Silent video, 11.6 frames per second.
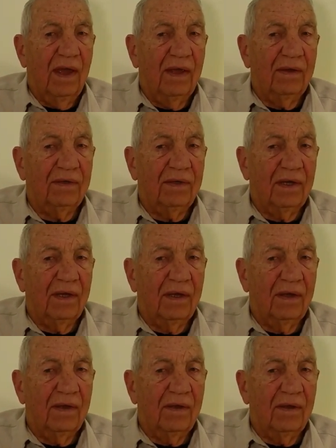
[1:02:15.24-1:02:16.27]

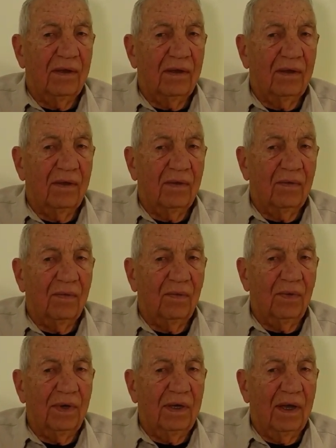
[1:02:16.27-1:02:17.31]
and uh,
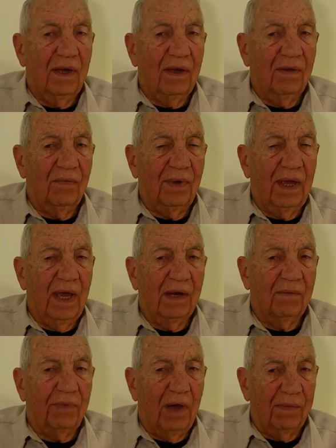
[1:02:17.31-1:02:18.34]
we uh, we had a
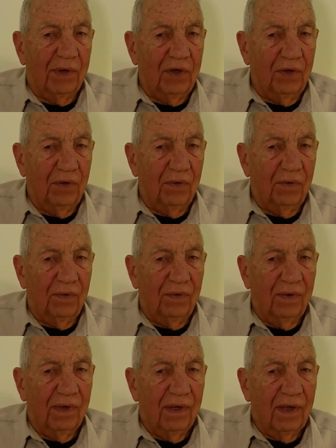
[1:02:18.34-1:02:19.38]
barbecue
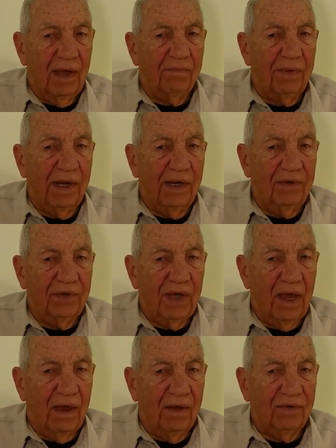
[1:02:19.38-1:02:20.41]
at Betty's
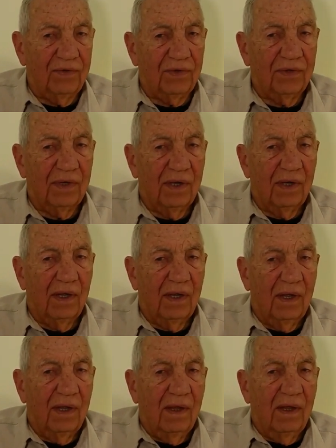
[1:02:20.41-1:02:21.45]
house,
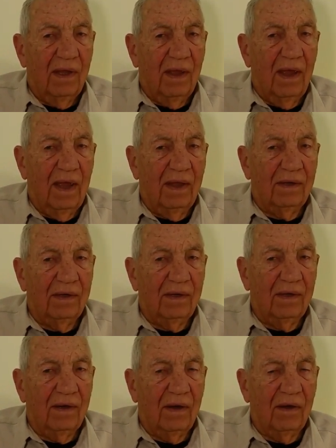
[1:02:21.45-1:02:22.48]
and
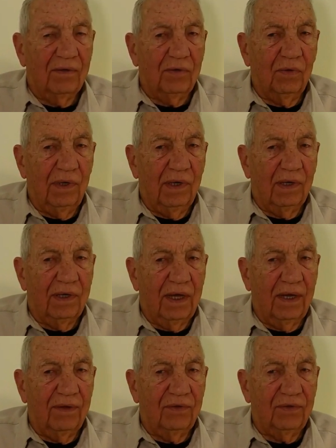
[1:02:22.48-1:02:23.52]
her two little
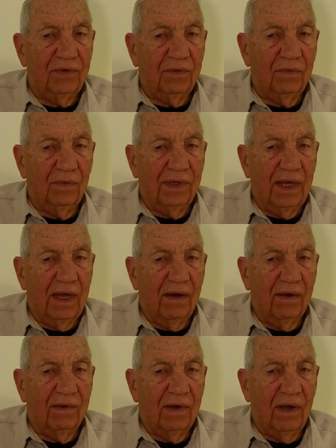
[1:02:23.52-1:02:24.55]
kids were there,
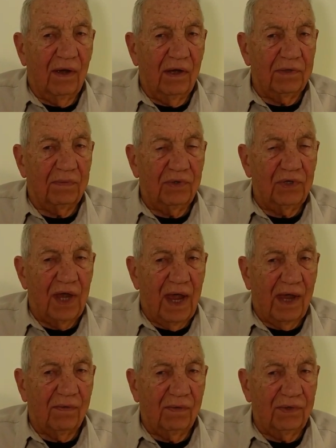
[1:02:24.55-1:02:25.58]
and her husband
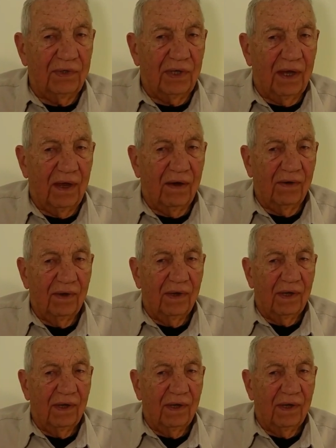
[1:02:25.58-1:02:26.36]
Jack was there.